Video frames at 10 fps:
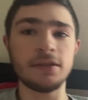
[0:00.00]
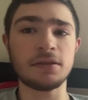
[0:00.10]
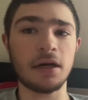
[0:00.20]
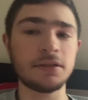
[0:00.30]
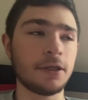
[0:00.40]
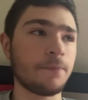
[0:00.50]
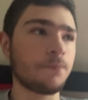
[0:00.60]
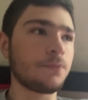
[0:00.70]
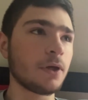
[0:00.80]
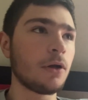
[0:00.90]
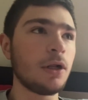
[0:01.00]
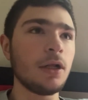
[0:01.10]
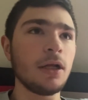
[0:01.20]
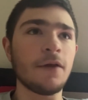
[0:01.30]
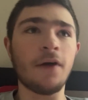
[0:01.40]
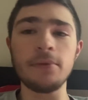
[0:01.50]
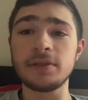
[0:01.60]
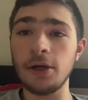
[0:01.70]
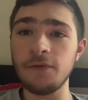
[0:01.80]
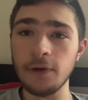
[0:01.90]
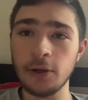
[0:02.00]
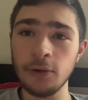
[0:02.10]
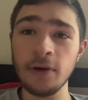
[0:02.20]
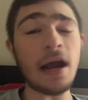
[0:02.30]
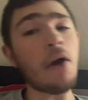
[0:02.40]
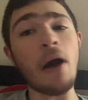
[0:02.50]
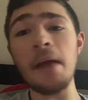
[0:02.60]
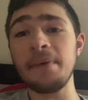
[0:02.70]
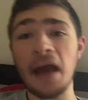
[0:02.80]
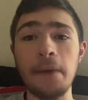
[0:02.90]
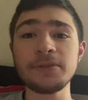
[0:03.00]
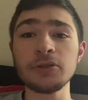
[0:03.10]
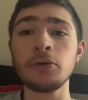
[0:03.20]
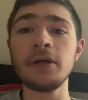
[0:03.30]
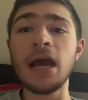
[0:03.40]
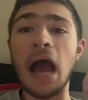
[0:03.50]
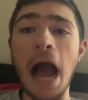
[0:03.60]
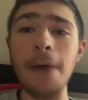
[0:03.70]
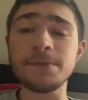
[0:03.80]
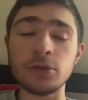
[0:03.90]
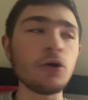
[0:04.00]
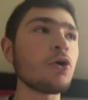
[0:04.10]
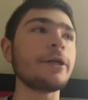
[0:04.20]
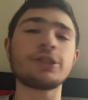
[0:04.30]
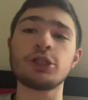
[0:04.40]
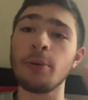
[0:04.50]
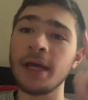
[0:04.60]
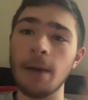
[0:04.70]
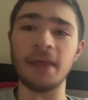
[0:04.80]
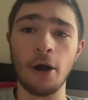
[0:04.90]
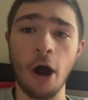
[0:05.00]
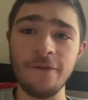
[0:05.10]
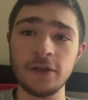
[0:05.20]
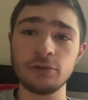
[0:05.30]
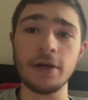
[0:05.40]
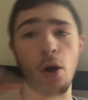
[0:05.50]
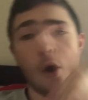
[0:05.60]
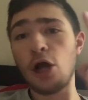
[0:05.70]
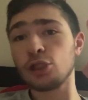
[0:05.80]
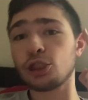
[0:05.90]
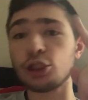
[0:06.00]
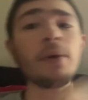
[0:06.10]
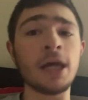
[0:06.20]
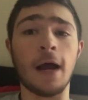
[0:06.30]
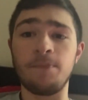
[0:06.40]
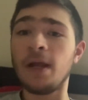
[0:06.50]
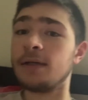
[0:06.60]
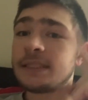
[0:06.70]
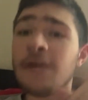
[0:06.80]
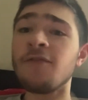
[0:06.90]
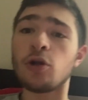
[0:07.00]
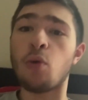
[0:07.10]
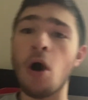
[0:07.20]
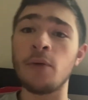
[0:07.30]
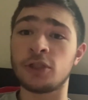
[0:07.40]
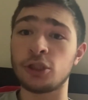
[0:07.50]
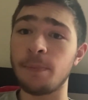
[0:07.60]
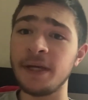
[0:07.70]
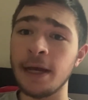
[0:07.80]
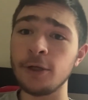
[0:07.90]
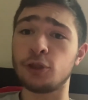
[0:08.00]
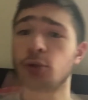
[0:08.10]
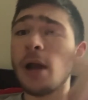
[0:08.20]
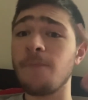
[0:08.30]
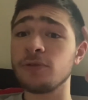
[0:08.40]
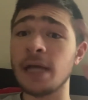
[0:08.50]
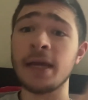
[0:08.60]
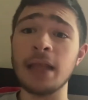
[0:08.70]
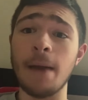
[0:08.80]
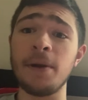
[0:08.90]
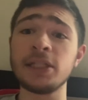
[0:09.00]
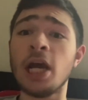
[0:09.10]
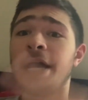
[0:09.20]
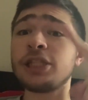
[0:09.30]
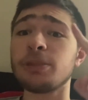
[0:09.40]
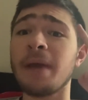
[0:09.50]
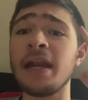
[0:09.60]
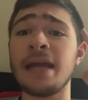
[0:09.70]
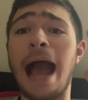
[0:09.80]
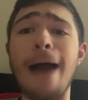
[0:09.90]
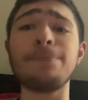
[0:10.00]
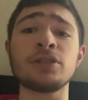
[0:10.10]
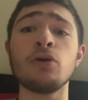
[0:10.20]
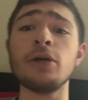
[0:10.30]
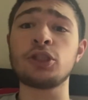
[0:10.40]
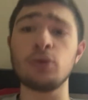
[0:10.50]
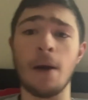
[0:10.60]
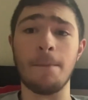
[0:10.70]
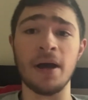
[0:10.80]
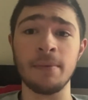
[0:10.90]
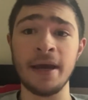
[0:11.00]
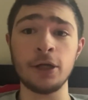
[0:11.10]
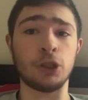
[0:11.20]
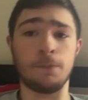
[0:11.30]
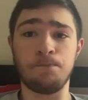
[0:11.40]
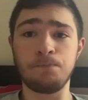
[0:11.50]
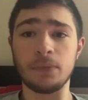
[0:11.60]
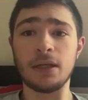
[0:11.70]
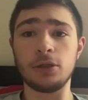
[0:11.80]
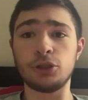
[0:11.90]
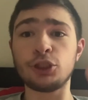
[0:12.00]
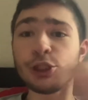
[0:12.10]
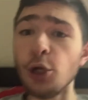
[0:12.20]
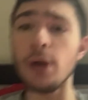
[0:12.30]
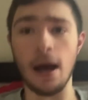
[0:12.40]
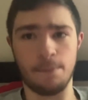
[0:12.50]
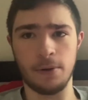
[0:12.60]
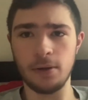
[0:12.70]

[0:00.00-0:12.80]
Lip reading: Disgusting. If I was Terry Francona right now, I'd be absolutely, absolutely chewing up that offense right now. Chewing up. Stephen Kwan should be getting chewed up for taking that pitch. He should be getting absolutely chewed up by the manager. Chewed up.